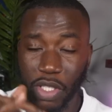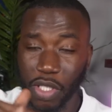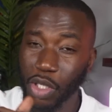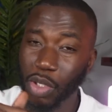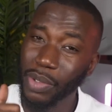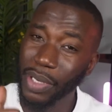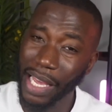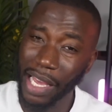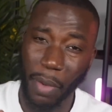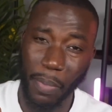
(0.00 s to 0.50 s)
to you
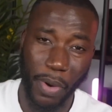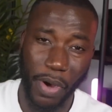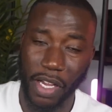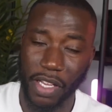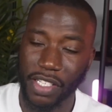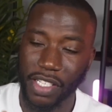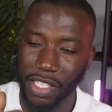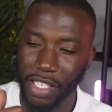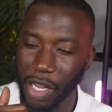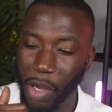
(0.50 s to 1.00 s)
later,
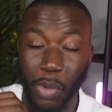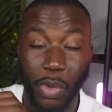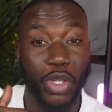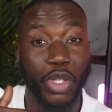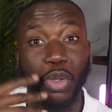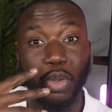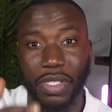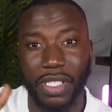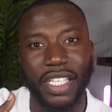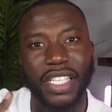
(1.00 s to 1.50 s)
Passer, and I want
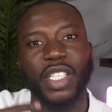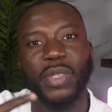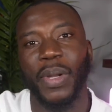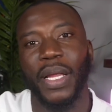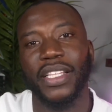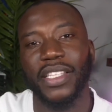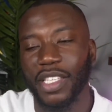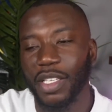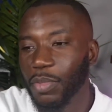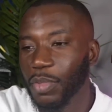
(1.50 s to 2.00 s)
you to
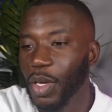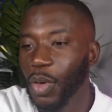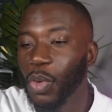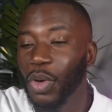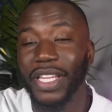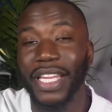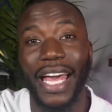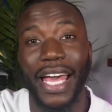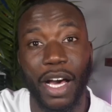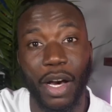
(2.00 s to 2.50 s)
explain to me what
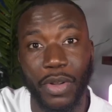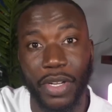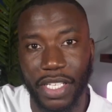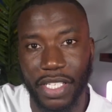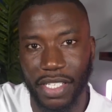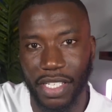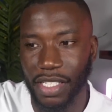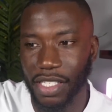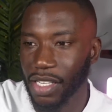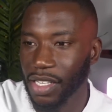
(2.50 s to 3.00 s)
the hell
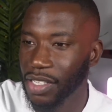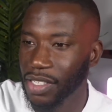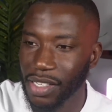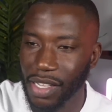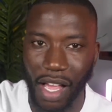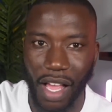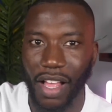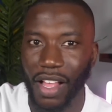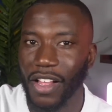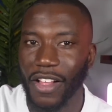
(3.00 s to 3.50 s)
this is, because
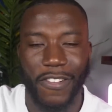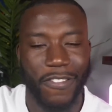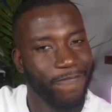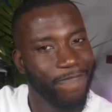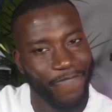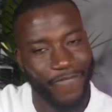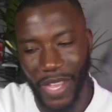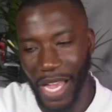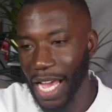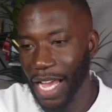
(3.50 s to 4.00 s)

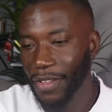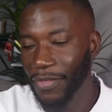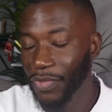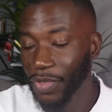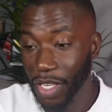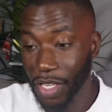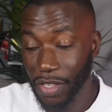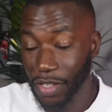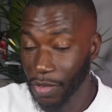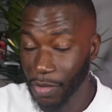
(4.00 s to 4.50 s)
that
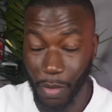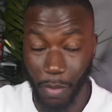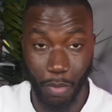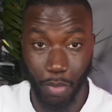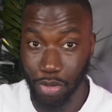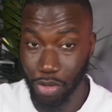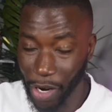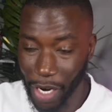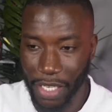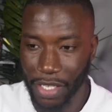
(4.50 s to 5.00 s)
is
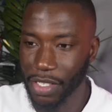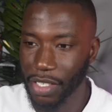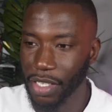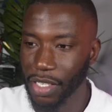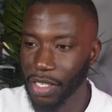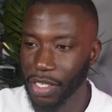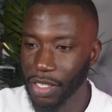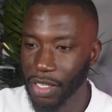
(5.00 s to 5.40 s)
brazy.